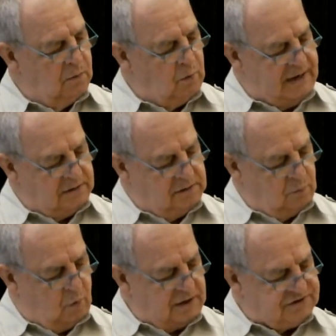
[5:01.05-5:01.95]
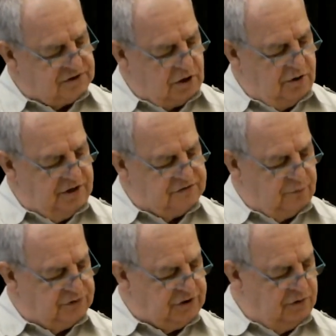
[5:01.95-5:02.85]
Wait, what's Kurdish
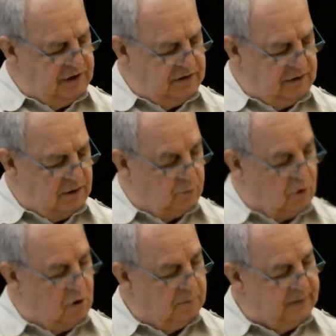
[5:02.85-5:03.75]
for turning the wrong